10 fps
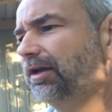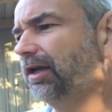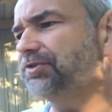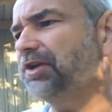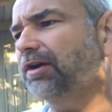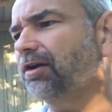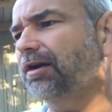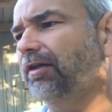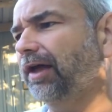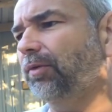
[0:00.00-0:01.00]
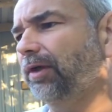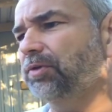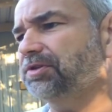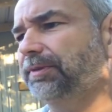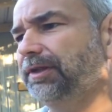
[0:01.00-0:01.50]
He goes, no, that
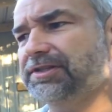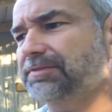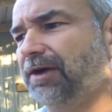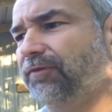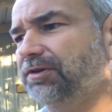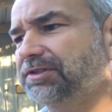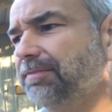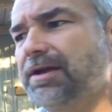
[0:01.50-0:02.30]
wasn't me. This is my first time.